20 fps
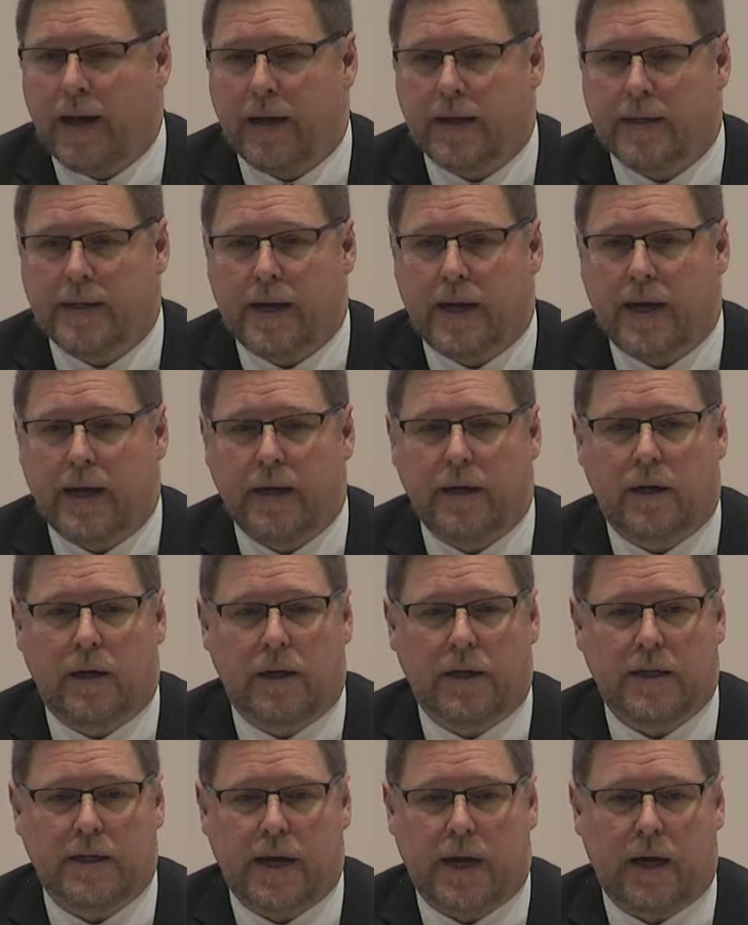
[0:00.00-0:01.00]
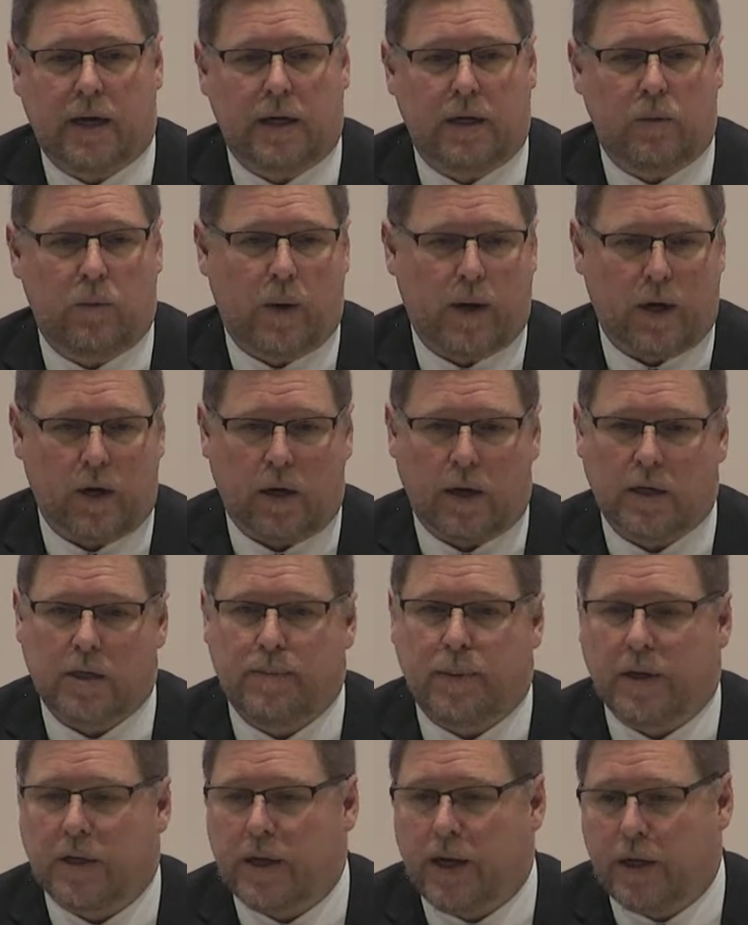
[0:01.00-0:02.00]
and tight on exactly what our
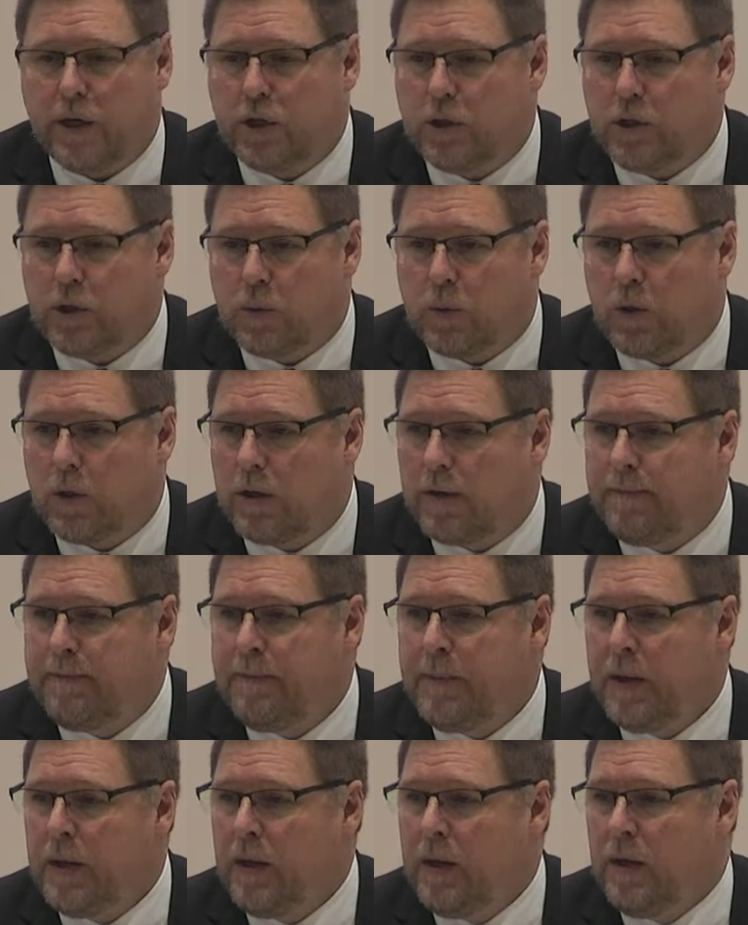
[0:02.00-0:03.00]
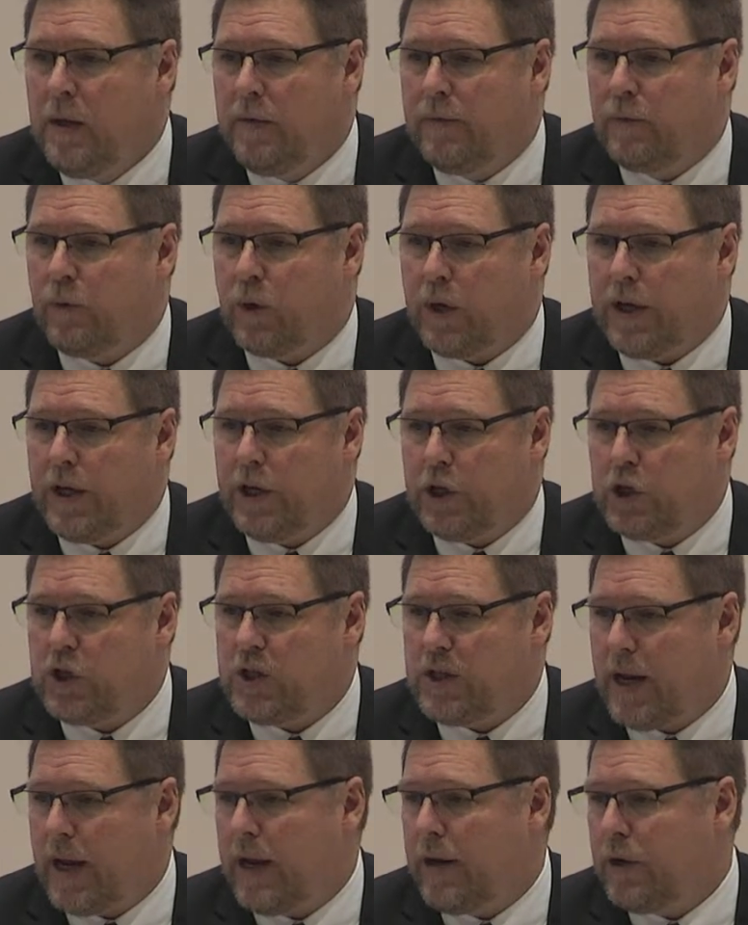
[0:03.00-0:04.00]
expectations were for each
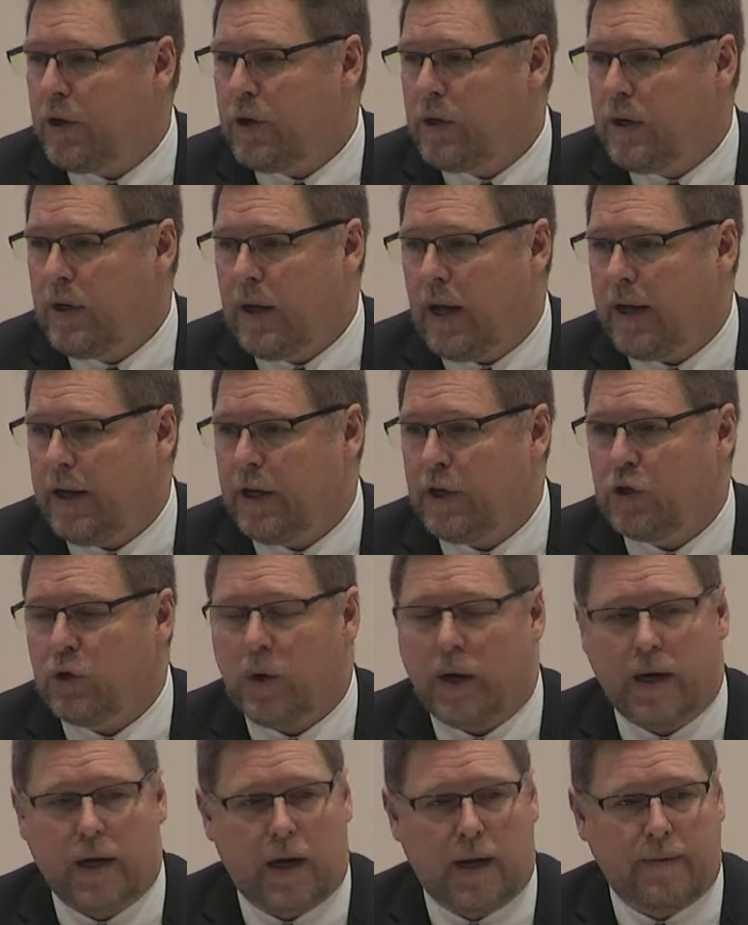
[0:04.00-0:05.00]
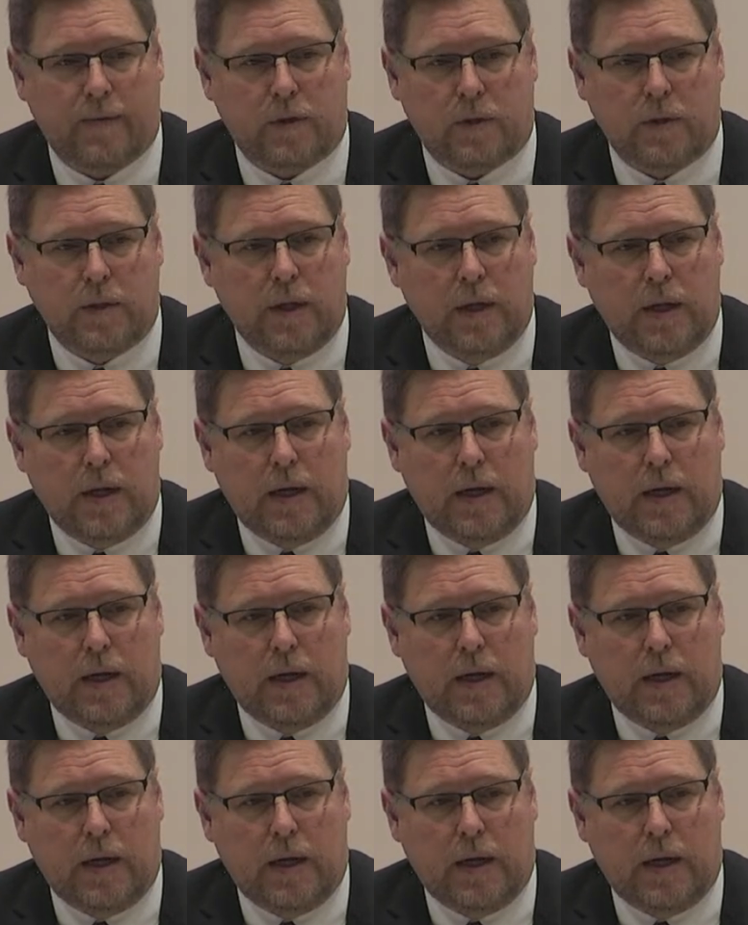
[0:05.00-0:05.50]
standard at each grade level,